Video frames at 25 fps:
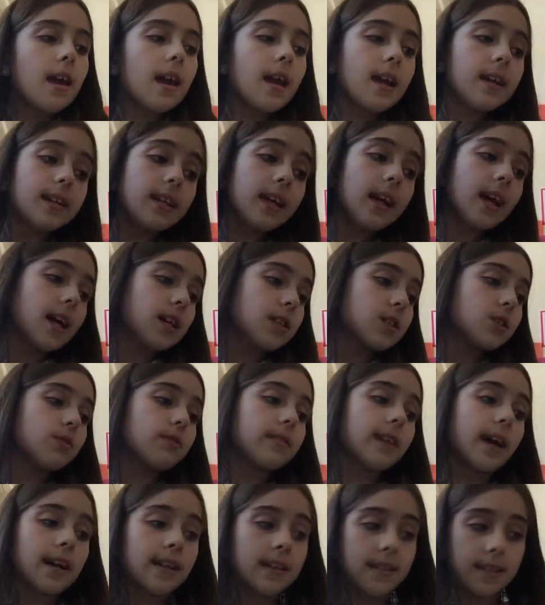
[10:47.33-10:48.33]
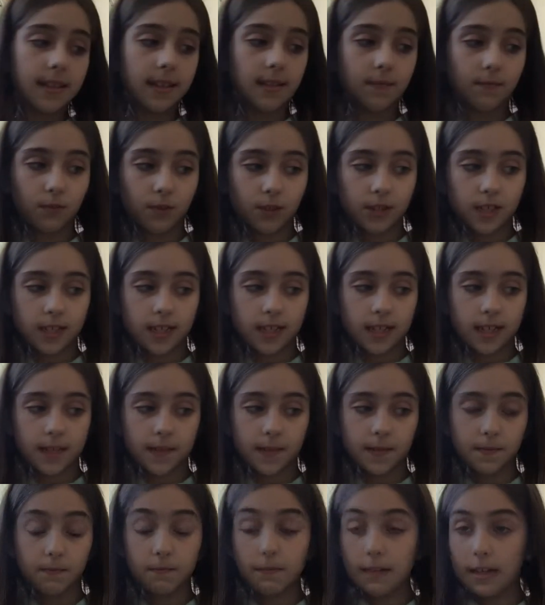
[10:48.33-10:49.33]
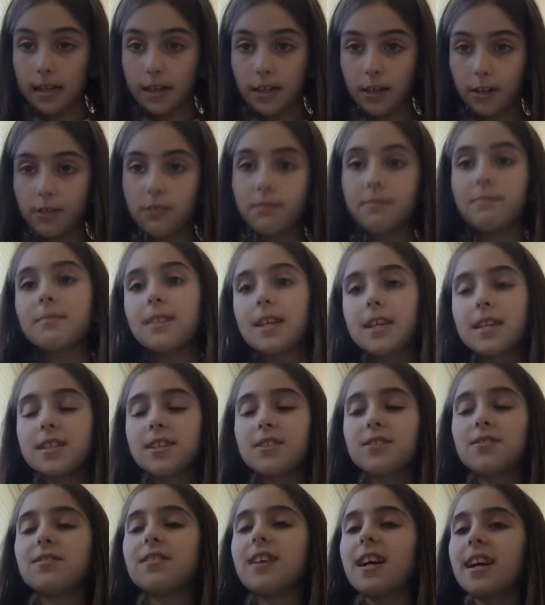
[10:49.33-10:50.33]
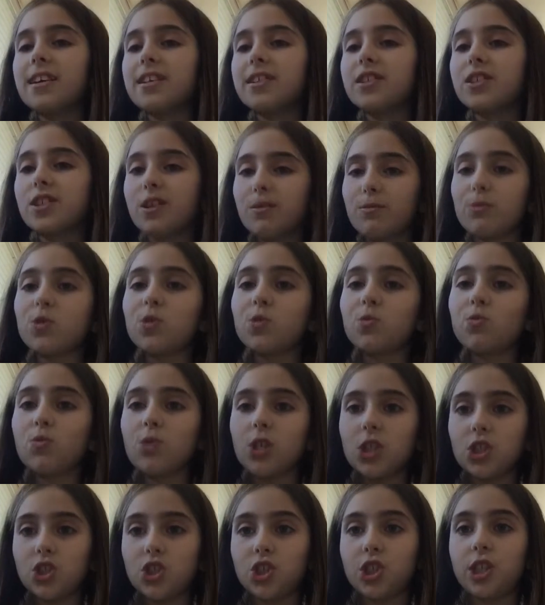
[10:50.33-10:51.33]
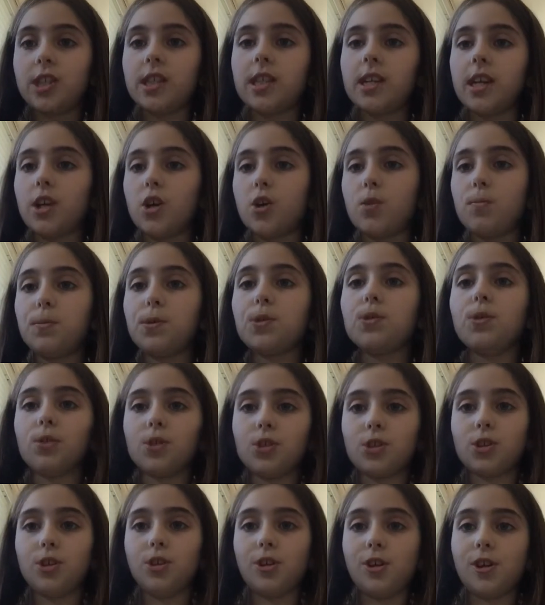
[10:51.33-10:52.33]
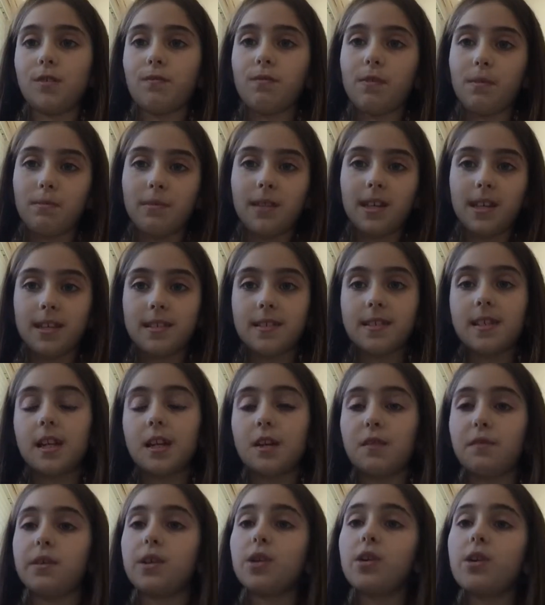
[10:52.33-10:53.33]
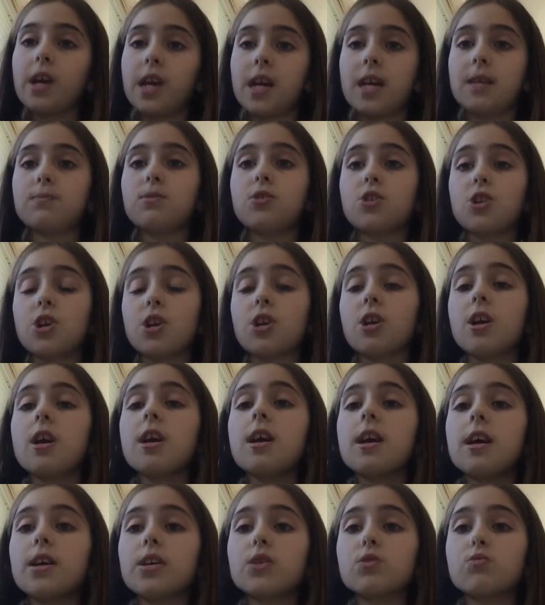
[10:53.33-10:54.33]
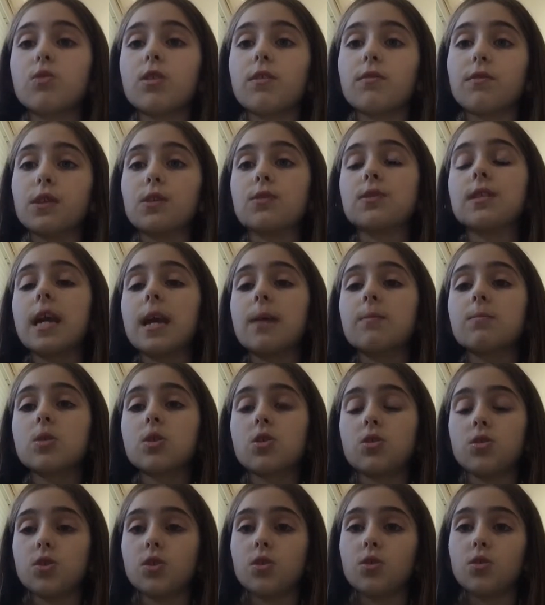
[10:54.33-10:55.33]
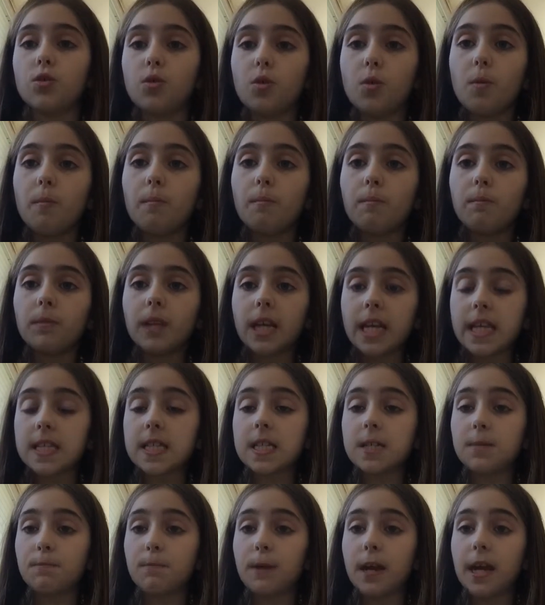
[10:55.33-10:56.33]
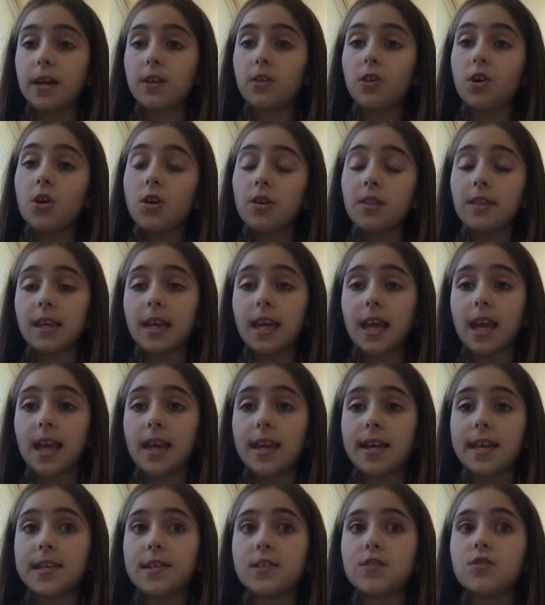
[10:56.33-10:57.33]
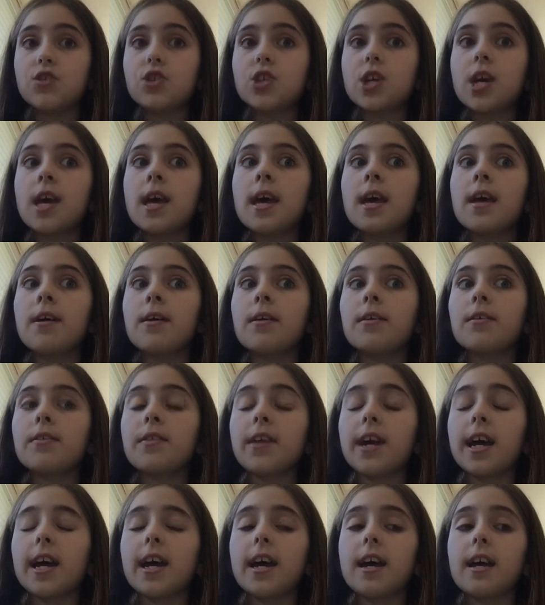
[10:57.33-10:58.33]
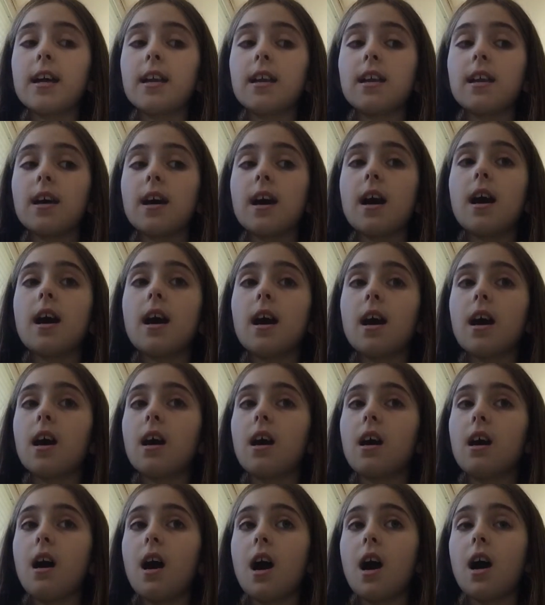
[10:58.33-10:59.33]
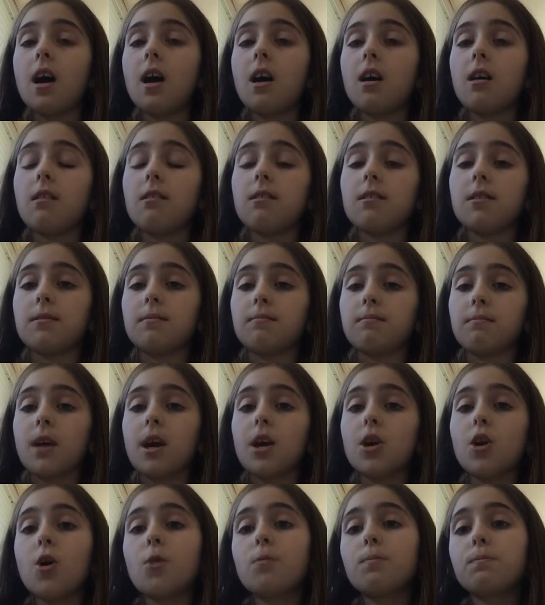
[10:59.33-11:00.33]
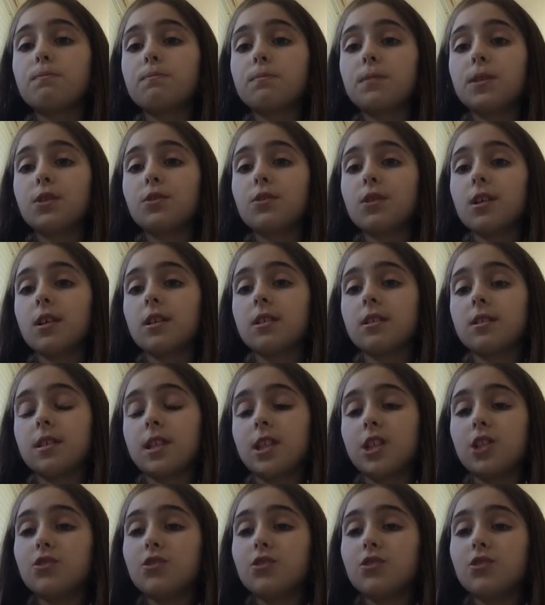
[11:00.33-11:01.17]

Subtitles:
And yeah, so that is it for today's video. Thank you guys so much for watching, and I hope you learned a lot from this. And if your hamster is one of those hamsters who likes to bite on the cage, then I hope you can